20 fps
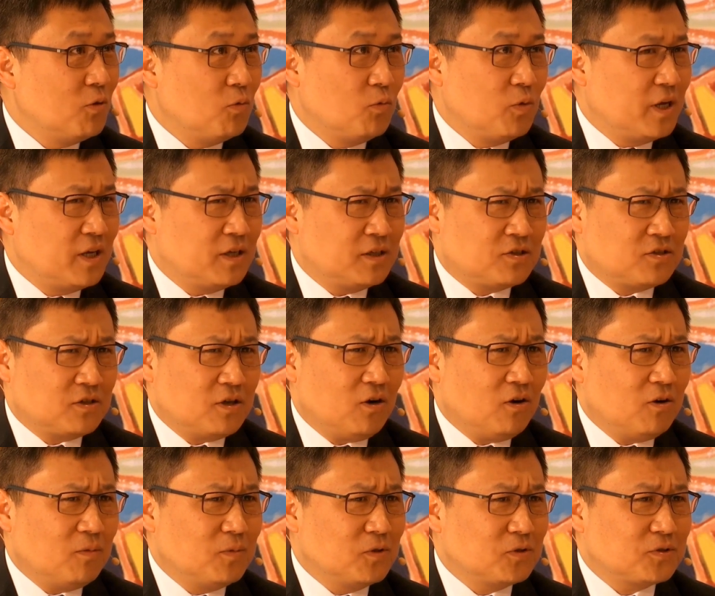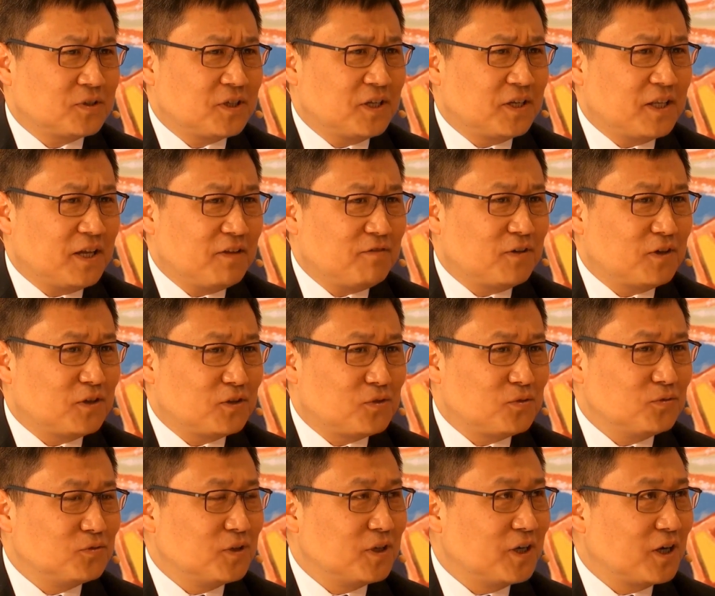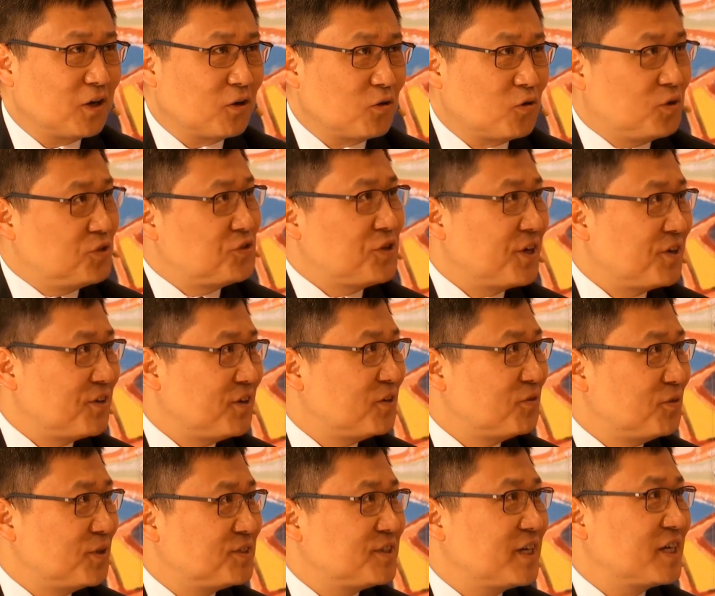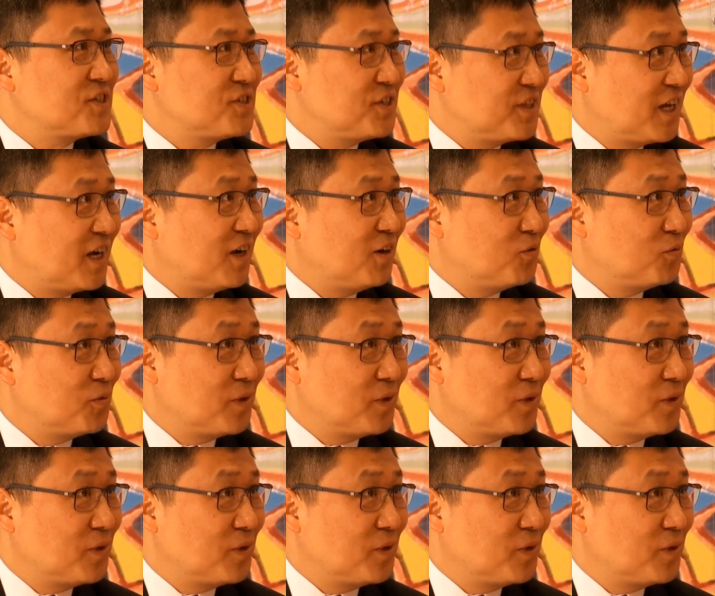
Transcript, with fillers: We almost uh, never do a quadrangular resection now.